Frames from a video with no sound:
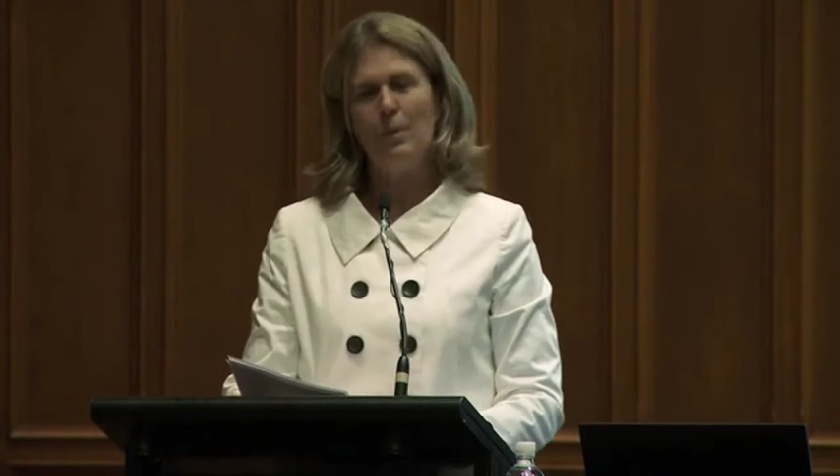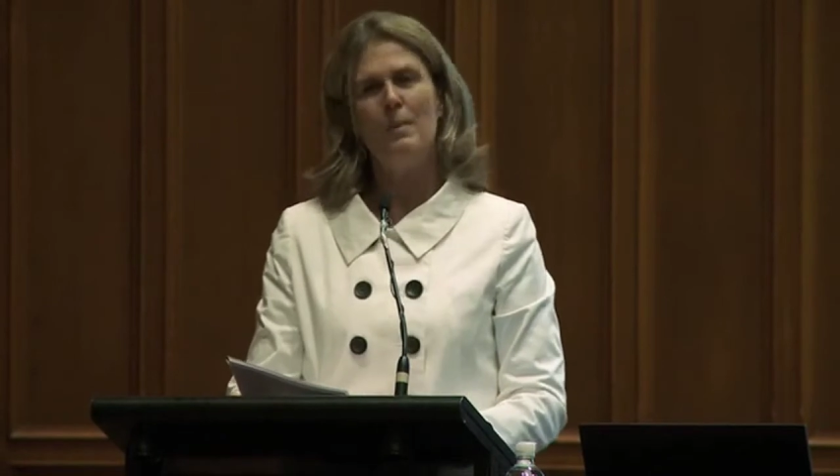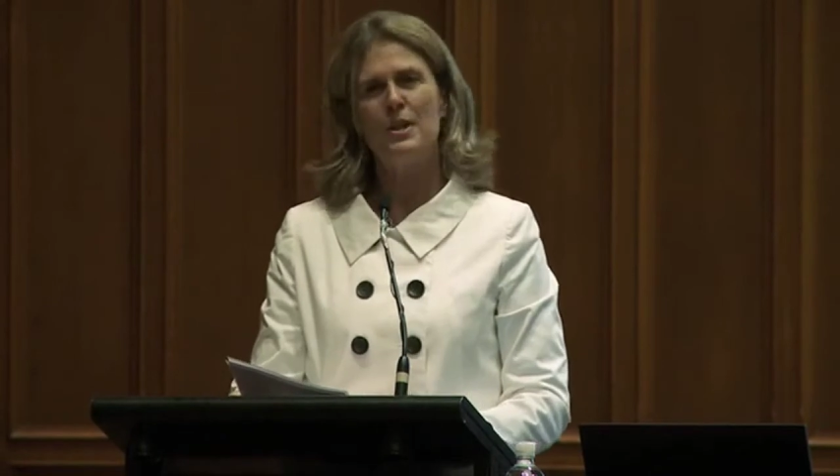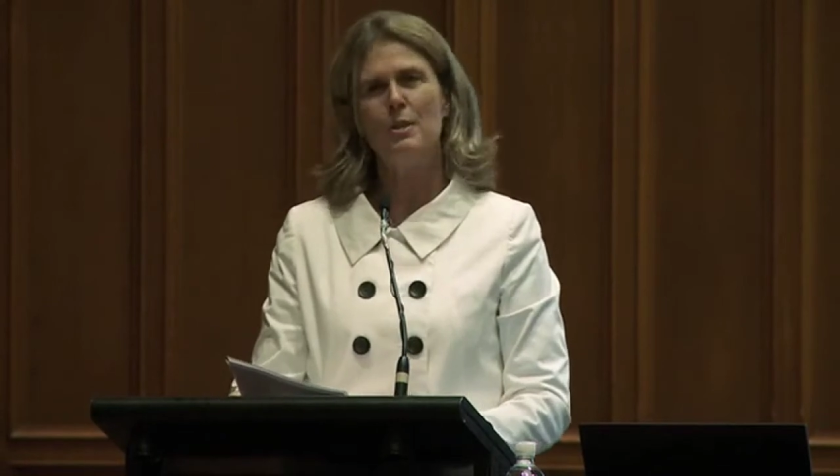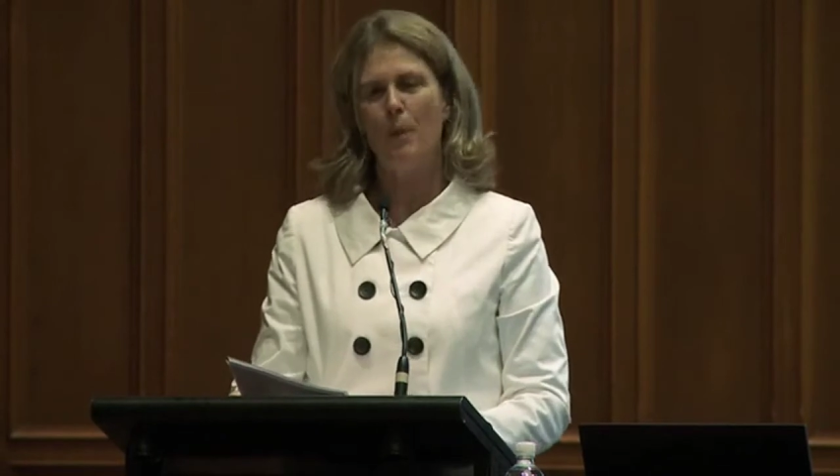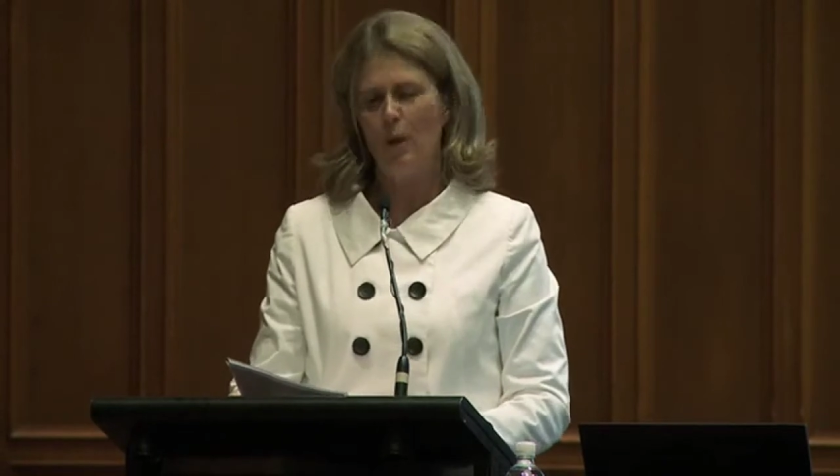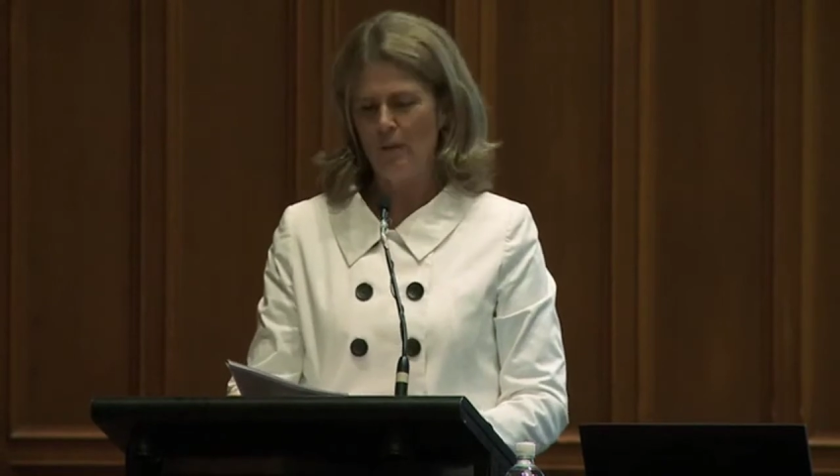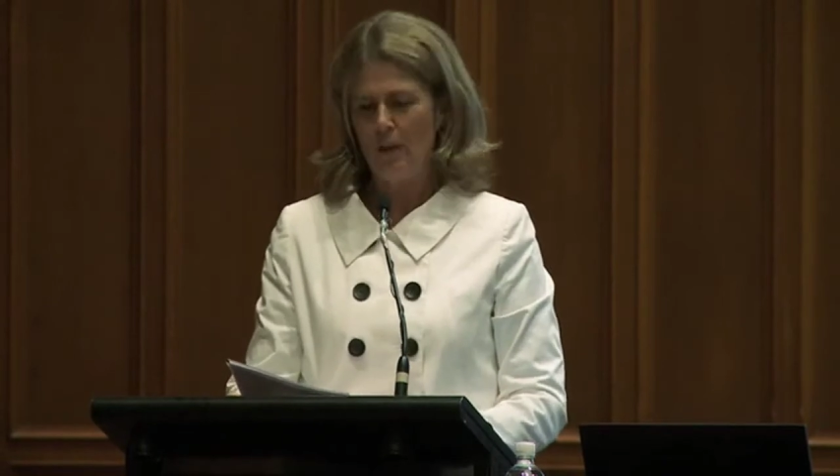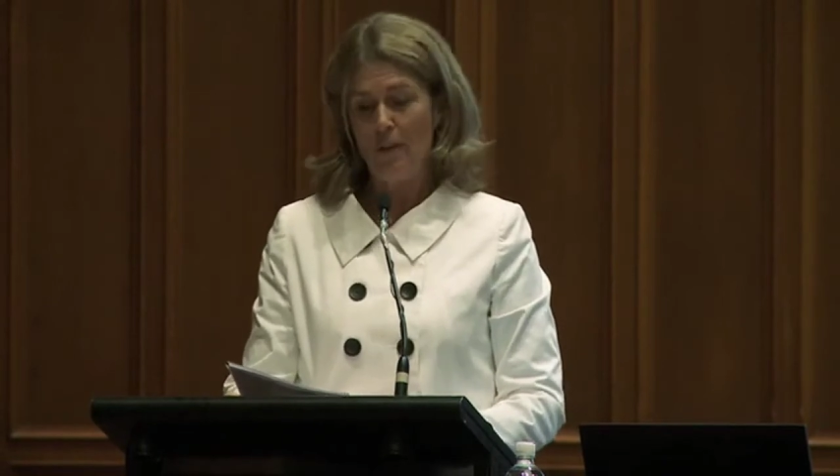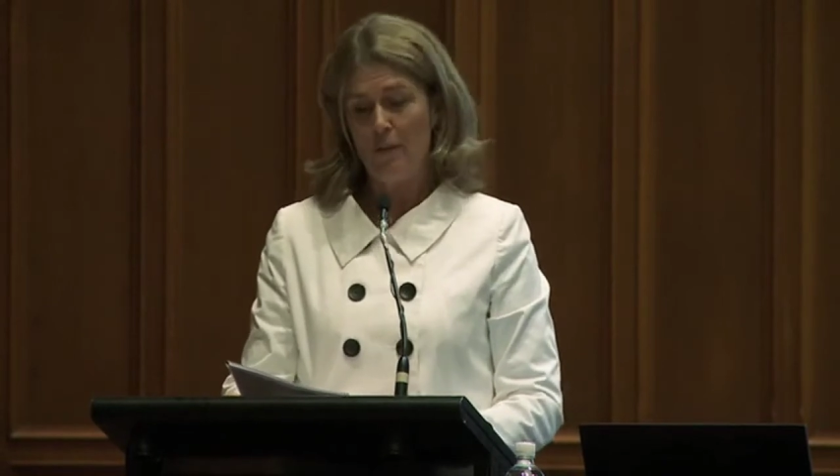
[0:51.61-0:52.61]
premised
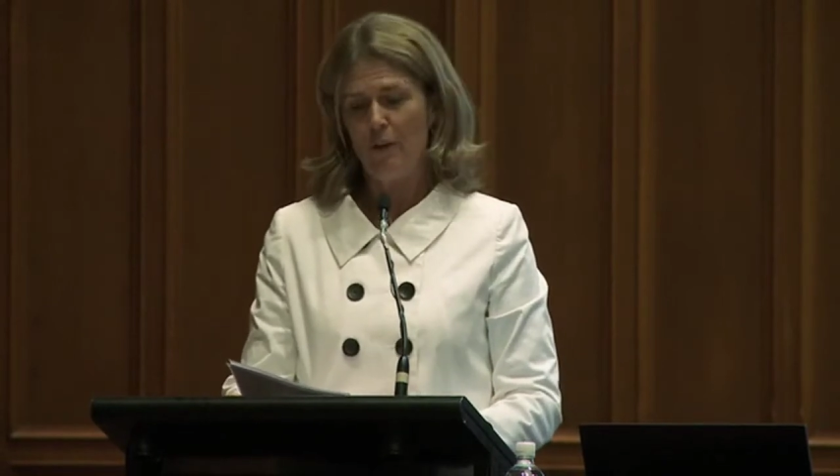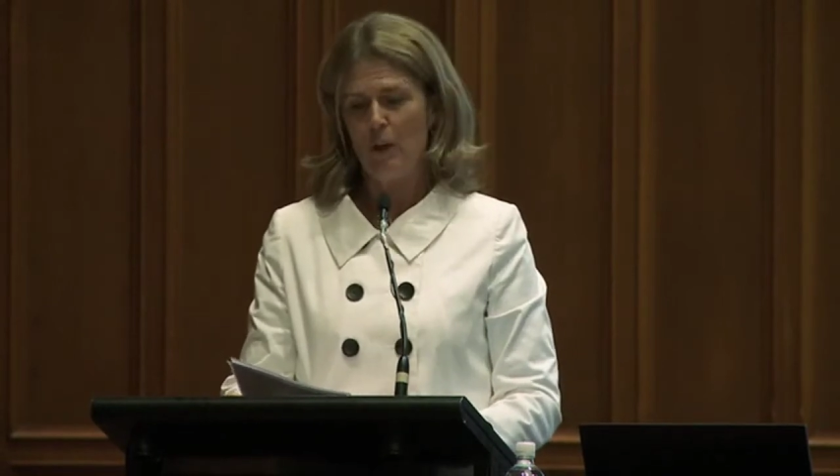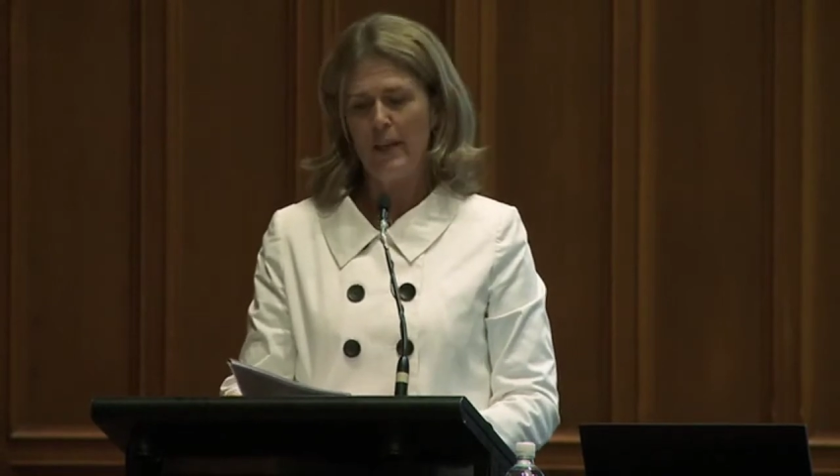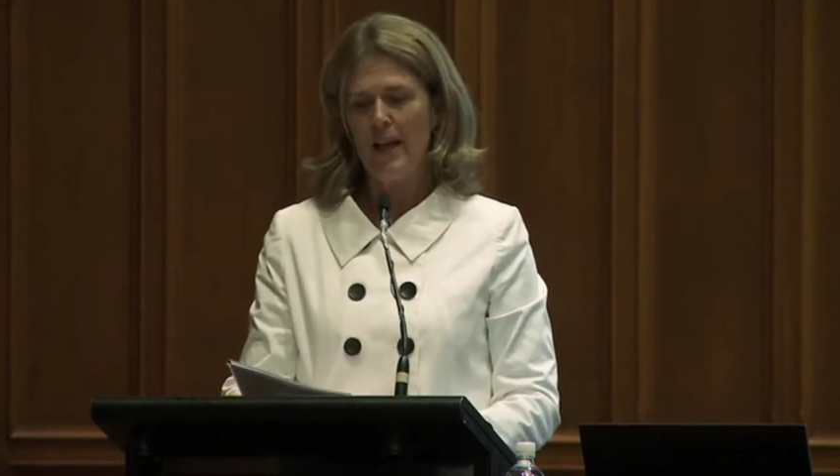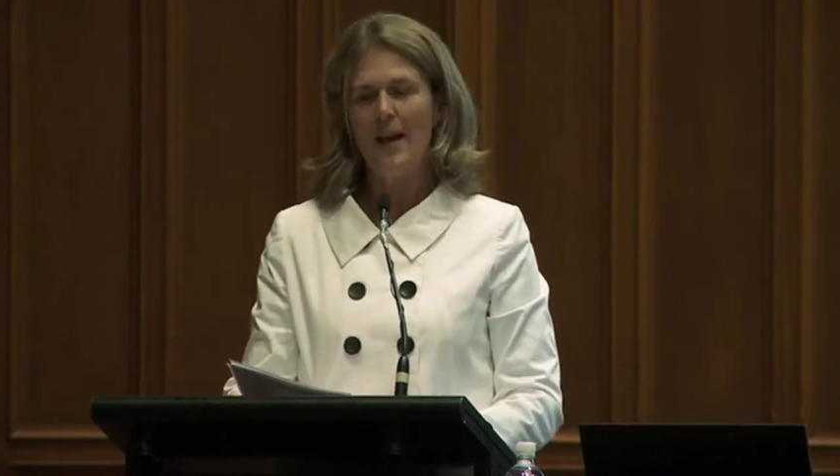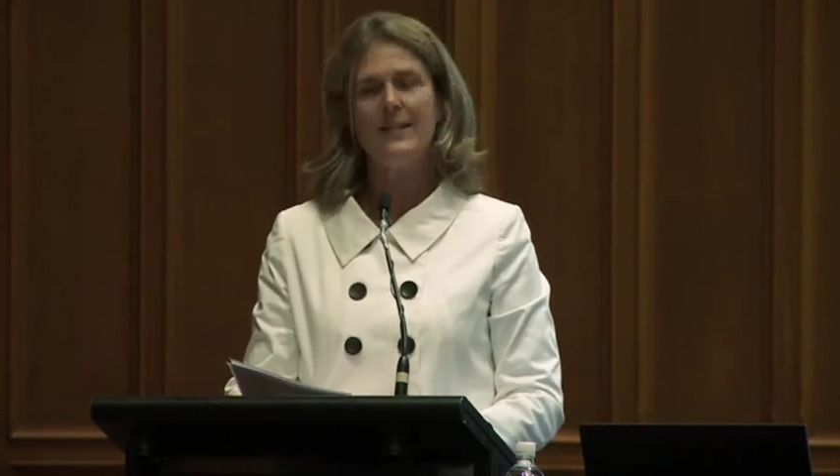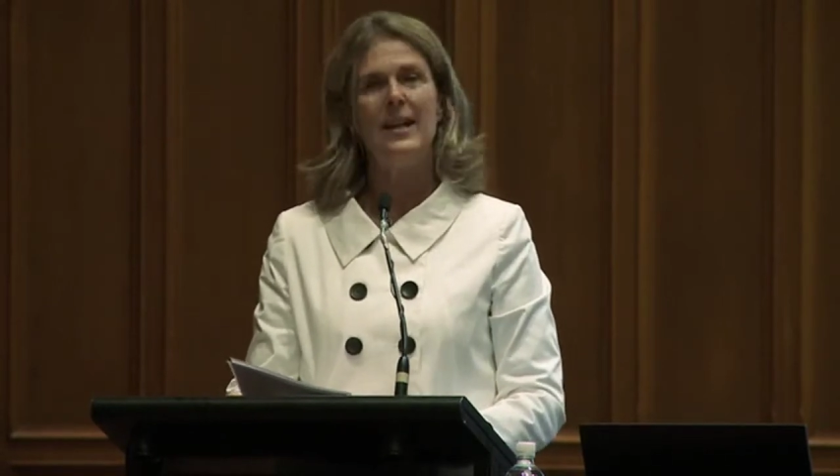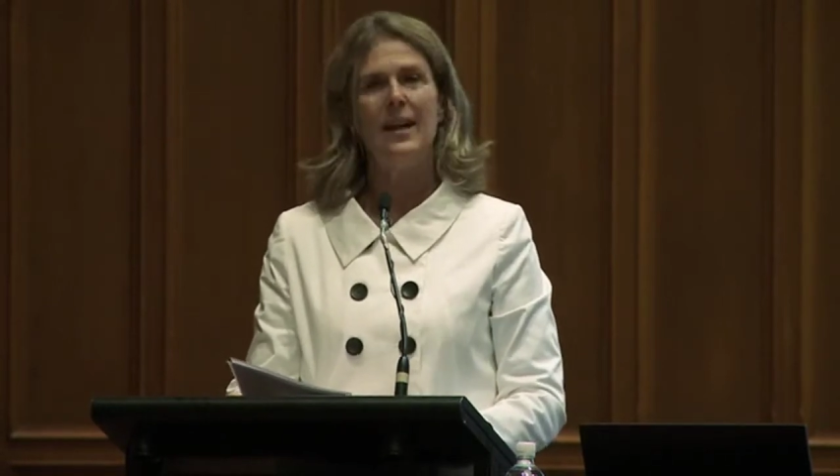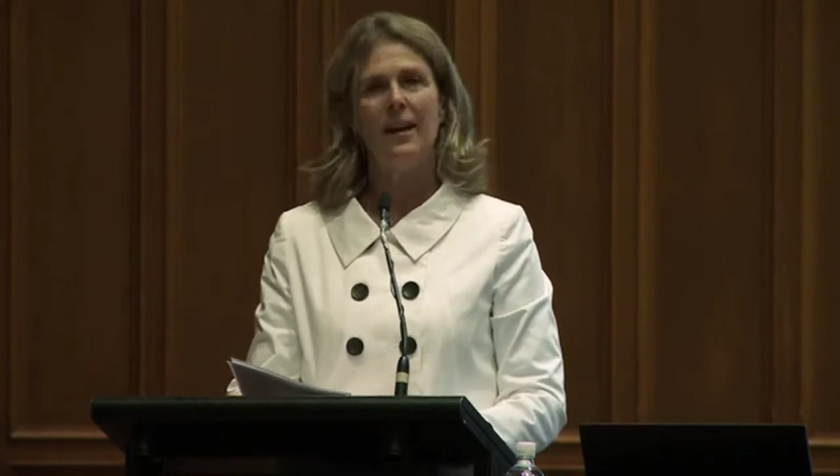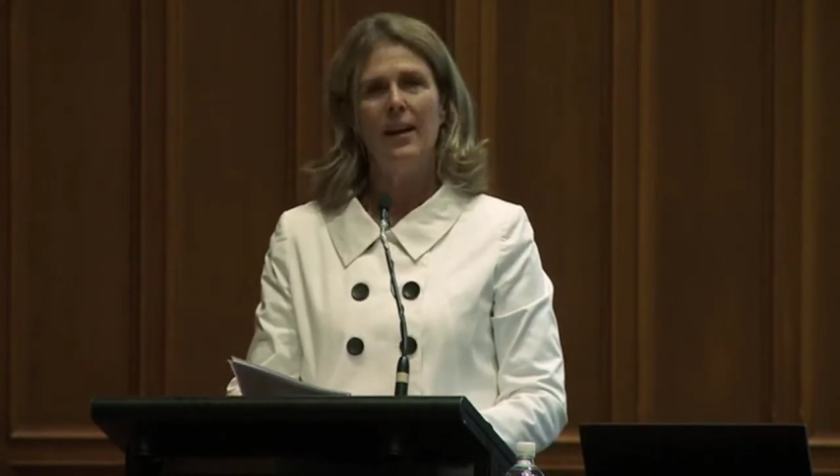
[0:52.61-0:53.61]
upon on the following
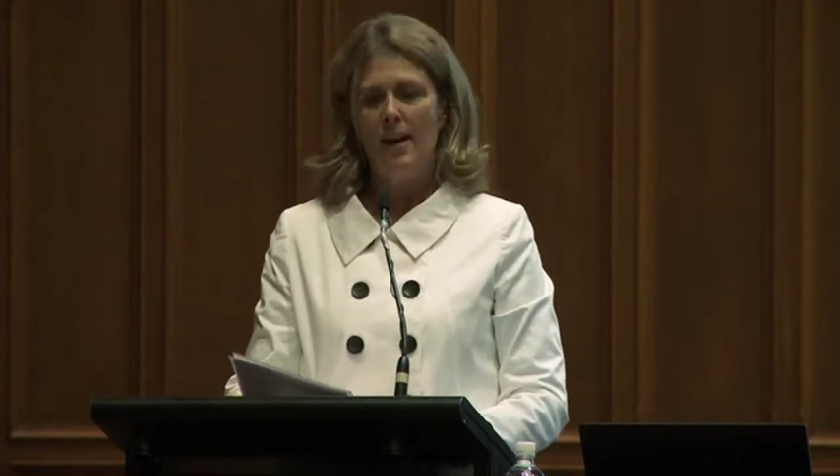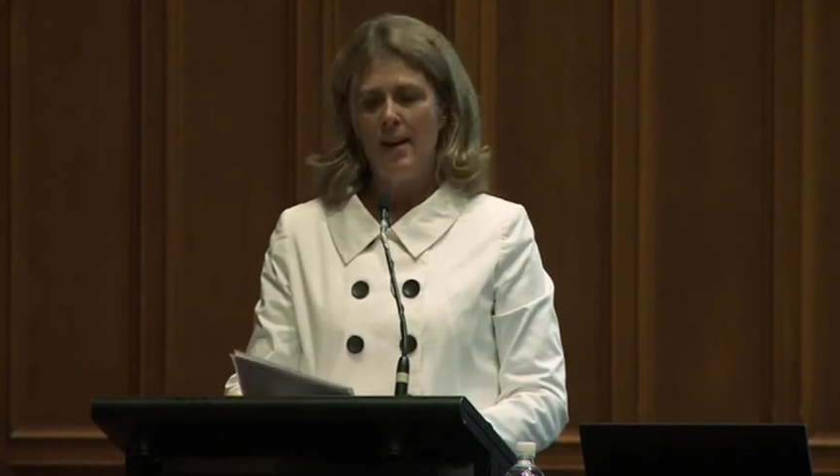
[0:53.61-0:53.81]
idea